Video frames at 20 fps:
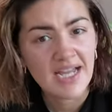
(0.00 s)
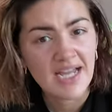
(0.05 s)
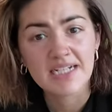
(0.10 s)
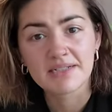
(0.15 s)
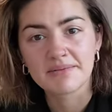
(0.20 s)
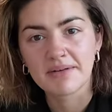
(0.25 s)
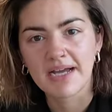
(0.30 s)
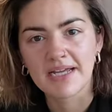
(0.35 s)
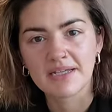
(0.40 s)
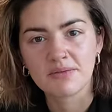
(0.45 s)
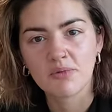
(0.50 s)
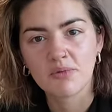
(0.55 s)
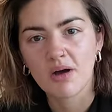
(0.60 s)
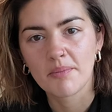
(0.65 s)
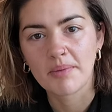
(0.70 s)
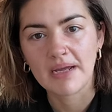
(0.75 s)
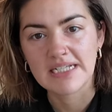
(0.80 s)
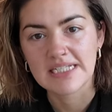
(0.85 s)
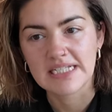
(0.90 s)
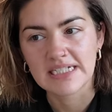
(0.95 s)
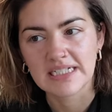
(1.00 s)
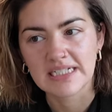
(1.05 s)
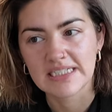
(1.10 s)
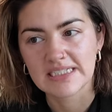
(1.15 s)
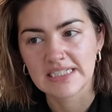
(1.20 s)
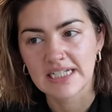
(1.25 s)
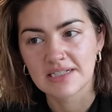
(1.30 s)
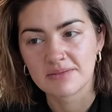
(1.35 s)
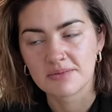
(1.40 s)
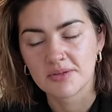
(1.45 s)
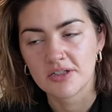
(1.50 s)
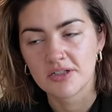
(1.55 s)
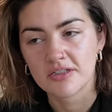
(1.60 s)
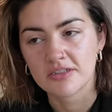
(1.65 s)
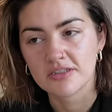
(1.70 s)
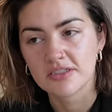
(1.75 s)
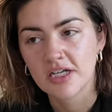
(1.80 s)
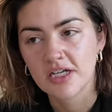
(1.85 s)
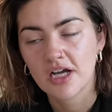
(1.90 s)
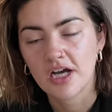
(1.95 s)
Anyway, what I basically said
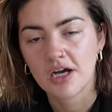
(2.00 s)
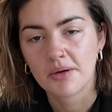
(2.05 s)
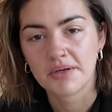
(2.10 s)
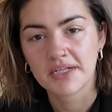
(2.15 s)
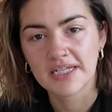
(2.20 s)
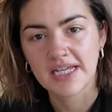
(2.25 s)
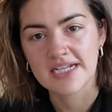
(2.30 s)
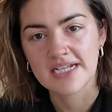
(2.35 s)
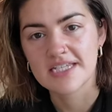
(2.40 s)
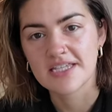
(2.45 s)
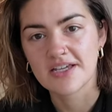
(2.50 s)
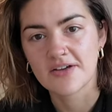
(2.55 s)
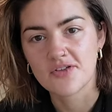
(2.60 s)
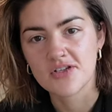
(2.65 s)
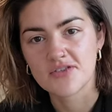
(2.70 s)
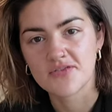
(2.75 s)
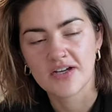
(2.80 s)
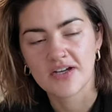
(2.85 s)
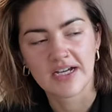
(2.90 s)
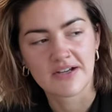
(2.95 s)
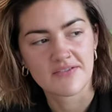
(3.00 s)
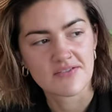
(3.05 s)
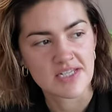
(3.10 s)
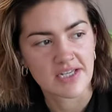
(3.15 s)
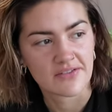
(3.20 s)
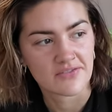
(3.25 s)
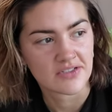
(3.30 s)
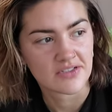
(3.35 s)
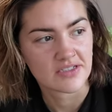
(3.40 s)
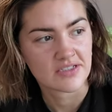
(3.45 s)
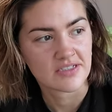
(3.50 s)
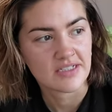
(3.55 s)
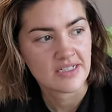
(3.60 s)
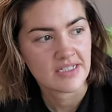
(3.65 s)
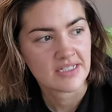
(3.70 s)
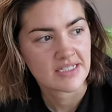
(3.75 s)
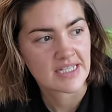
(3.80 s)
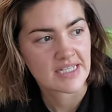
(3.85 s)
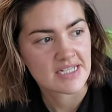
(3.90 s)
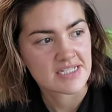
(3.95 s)
was, I want to get to the office for 7:30.
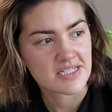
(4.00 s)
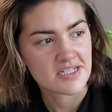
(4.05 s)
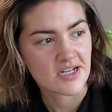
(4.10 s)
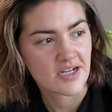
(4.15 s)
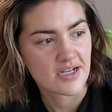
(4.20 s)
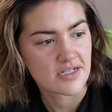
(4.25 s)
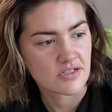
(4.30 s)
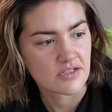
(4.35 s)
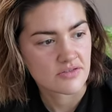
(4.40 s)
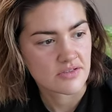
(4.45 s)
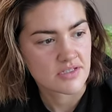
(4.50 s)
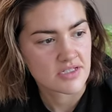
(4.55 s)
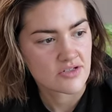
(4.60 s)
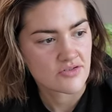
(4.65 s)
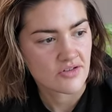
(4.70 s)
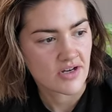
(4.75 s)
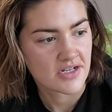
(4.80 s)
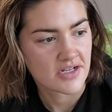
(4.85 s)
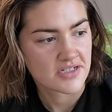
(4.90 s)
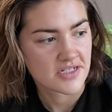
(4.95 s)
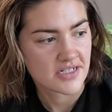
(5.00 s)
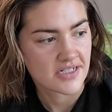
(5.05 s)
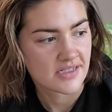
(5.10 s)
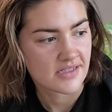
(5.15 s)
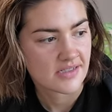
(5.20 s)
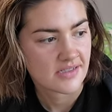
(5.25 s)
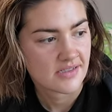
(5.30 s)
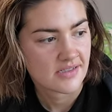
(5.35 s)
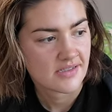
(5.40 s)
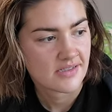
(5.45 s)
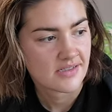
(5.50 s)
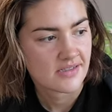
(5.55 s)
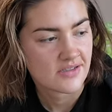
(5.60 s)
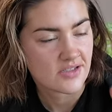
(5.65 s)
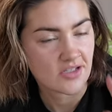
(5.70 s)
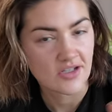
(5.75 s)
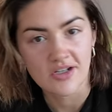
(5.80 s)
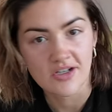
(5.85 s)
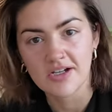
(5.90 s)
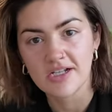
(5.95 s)
Get started on this strategy.
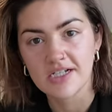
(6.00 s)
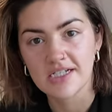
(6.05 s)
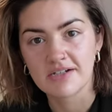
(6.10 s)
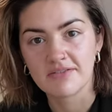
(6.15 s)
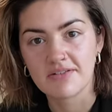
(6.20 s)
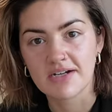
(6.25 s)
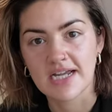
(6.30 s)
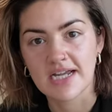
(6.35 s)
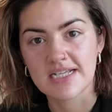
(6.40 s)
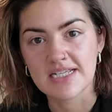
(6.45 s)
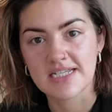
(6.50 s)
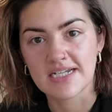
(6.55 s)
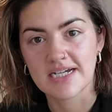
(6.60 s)
The earlier I get